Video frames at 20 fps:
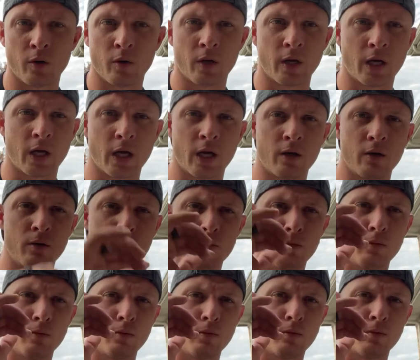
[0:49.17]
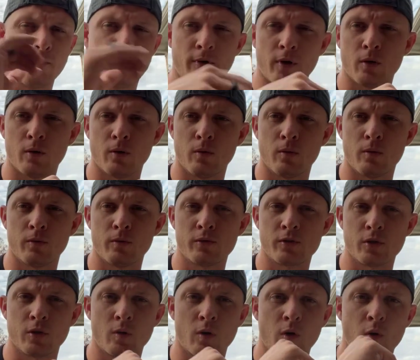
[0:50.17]
I got a new phone,
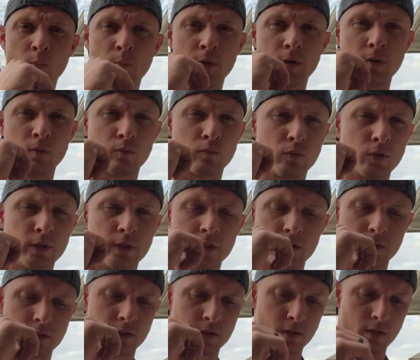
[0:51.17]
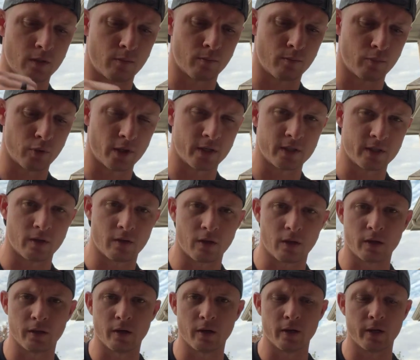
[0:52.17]
so I hope it really just brings out the
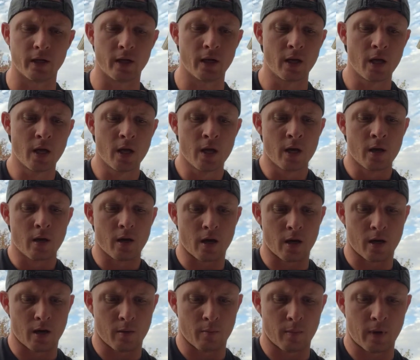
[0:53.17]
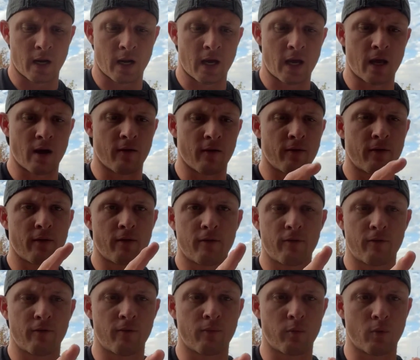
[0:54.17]
clarity. And I have
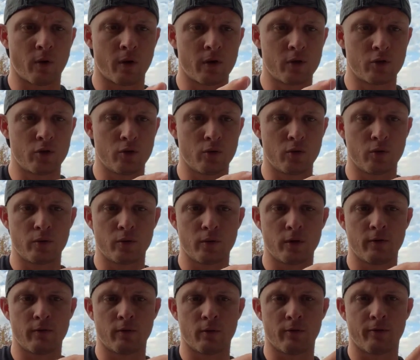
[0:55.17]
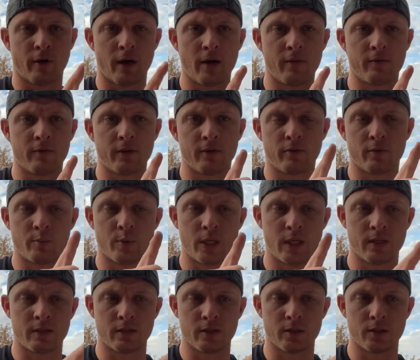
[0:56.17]
1, 2, 3, 4, 5 different
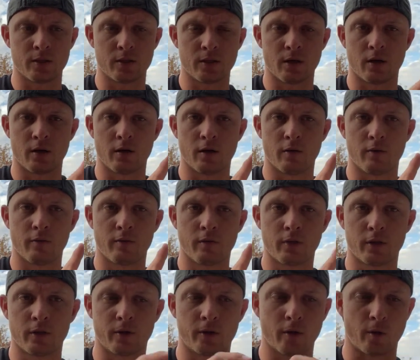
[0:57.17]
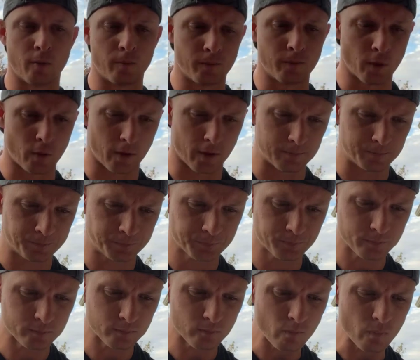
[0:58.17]
pieces of clear coat, okay?
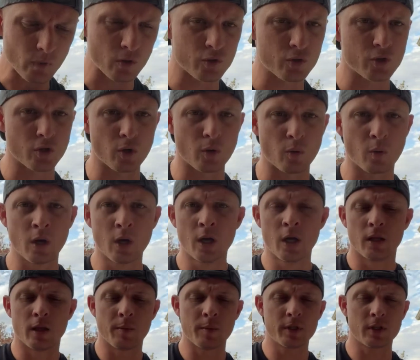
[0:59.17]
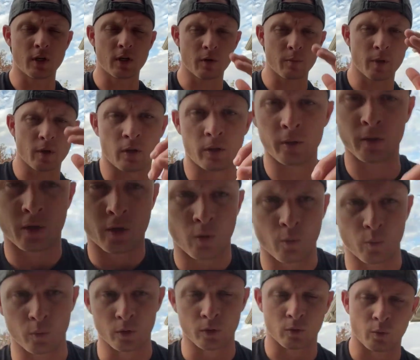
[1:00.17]
So let me talk about clear coat
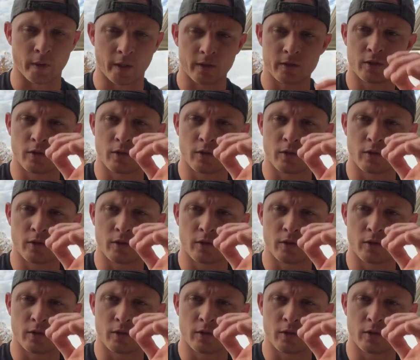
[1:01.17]
real quick.